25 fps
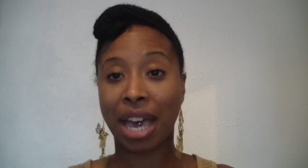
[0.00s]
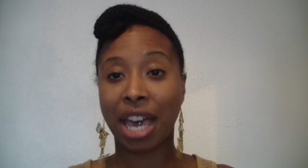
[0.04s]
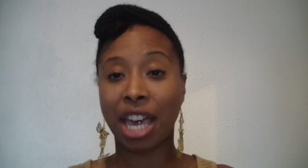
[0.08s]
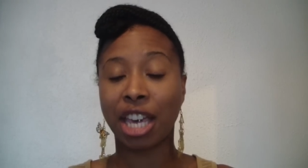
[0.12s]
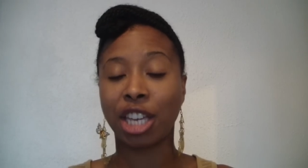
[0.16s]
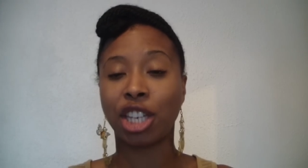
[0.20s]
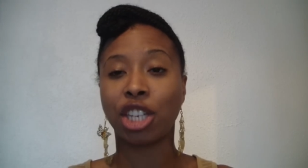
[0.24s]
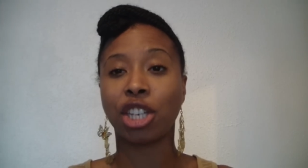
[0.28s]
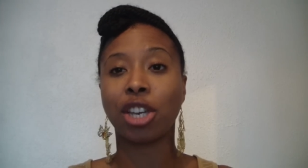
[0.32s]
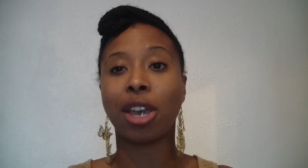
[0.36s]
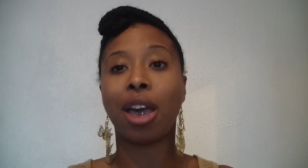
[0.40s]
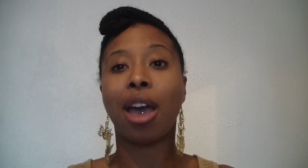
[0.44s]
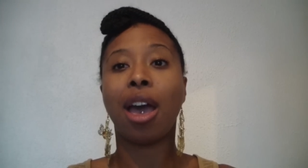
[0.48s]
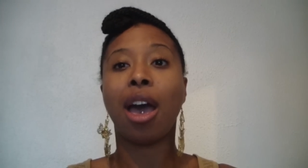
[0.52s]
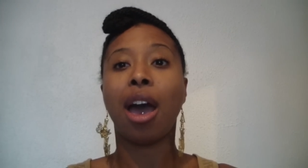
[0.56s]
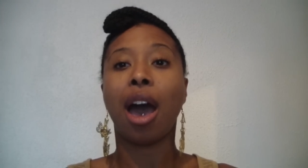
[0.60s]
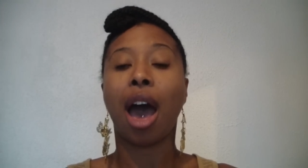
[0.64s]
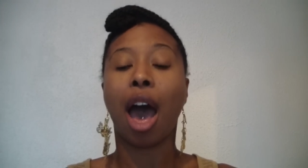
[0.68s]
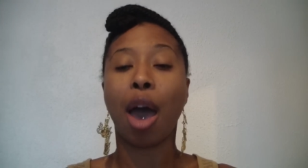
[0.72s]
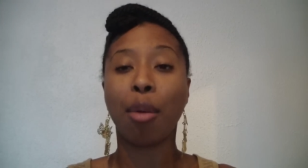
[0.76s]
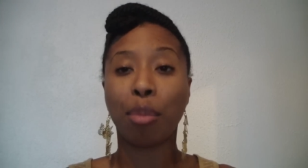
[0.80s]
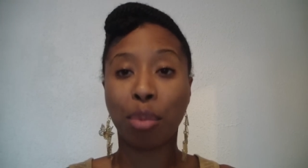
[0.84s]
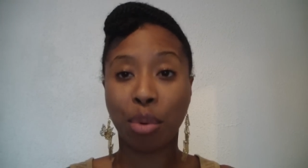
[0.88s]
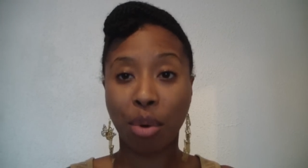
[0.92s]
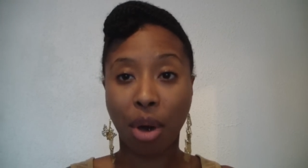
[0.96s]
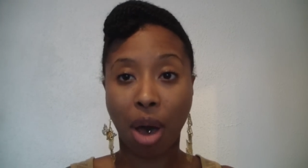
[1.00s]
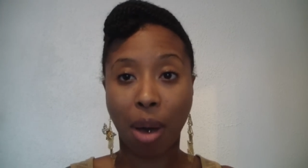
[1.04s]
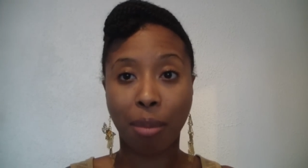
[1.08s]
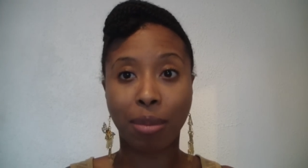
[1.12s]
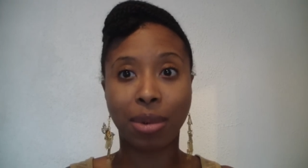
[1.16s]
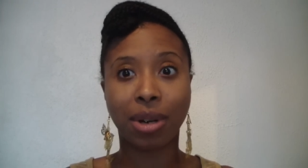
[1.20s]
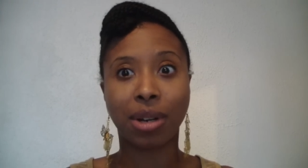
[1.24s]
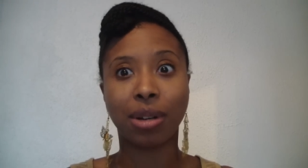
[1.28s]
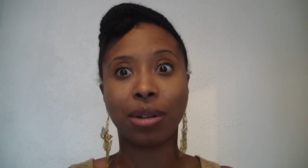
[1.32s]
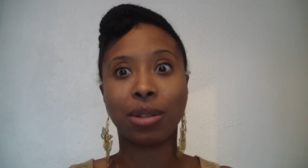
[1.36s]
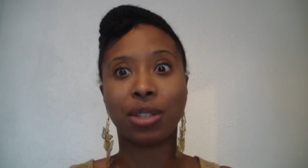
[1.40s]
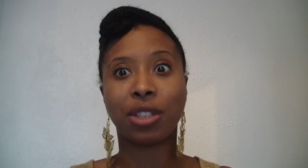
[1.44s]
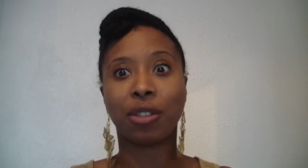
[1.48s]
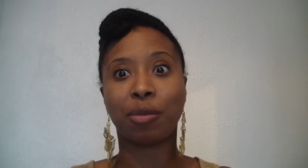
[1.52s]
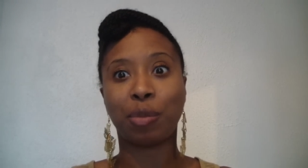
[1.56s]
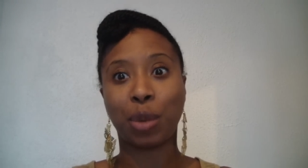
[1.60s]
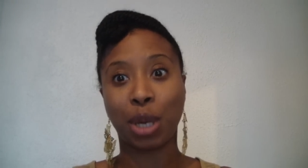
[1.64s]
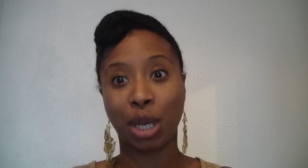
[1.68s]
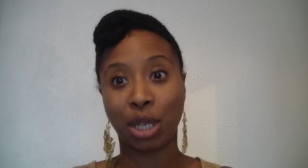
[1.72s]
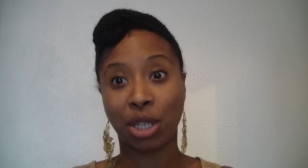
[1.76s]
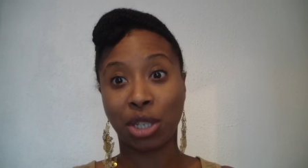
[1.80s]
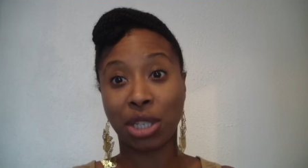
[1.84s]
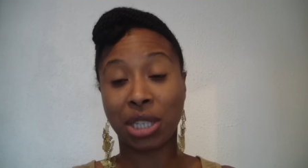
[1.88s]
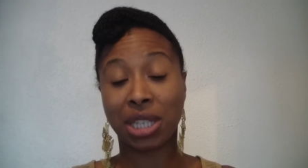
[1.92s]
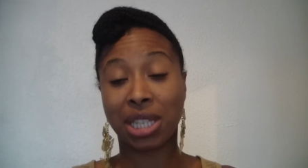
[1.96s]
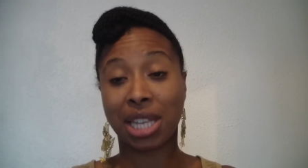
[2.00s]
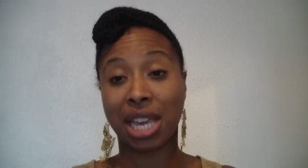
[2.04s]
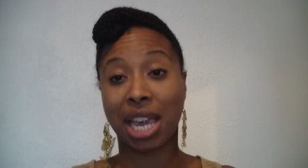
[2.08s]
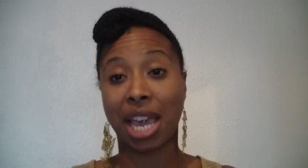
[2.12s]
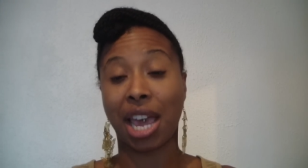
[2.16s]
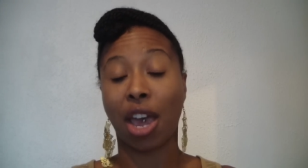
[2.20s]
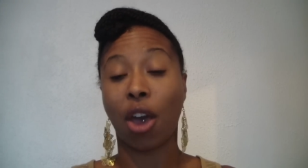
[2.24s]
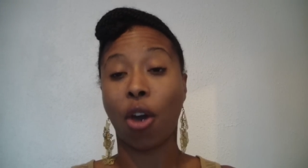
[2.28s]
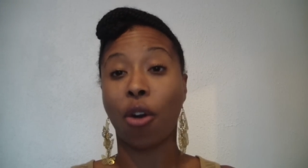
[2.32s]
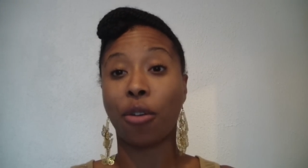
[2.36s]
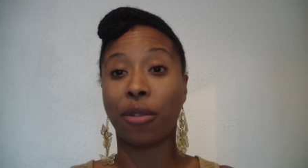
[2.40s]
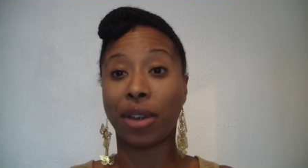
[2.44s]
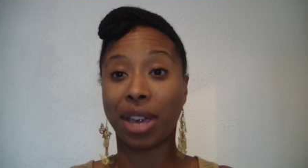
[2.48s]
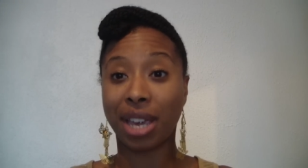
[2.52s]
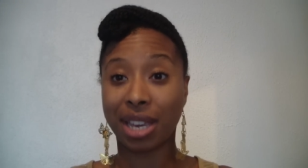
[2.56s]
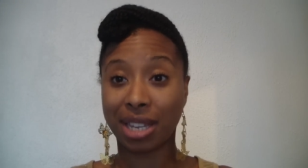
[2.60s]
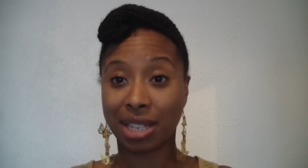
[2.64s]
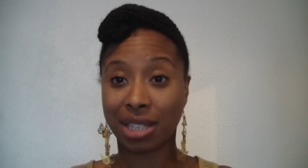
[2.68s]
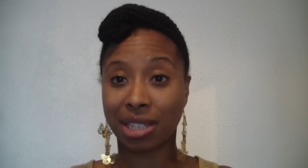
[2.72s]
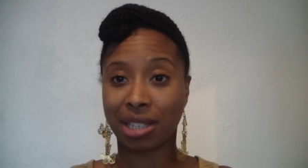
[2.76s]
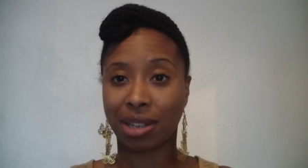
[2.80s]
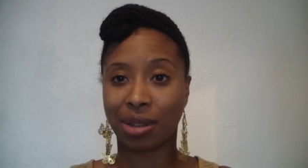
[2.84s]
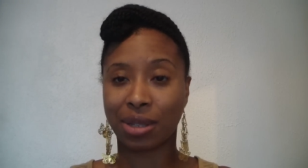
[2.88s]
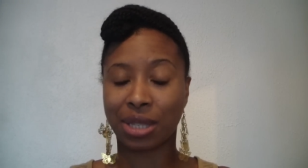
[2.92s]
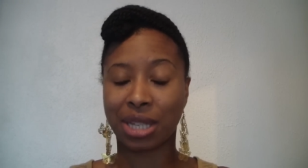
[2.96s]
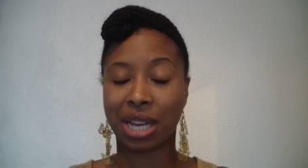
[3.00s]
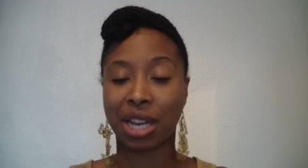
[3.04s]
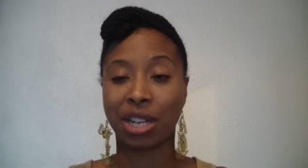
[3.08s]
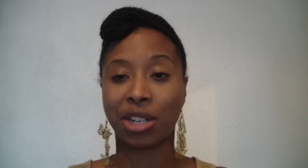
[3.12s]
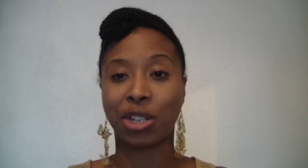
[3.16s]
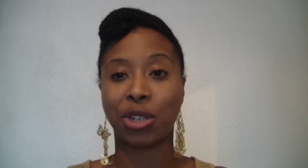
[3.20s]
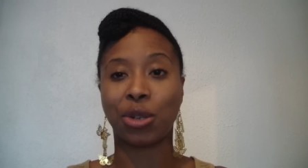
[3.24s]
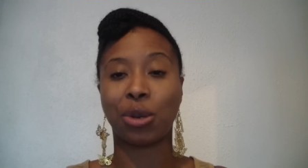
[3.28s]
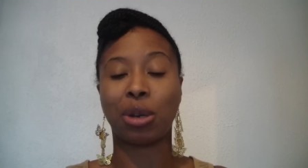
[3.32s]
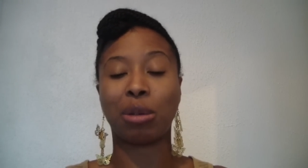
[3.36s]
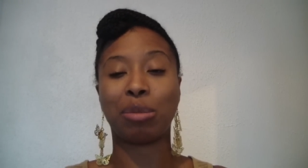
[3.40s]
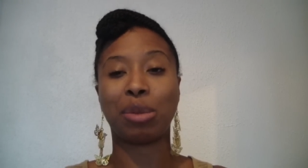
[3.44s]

page, I put up loads of pictures there of hairstyles that I do,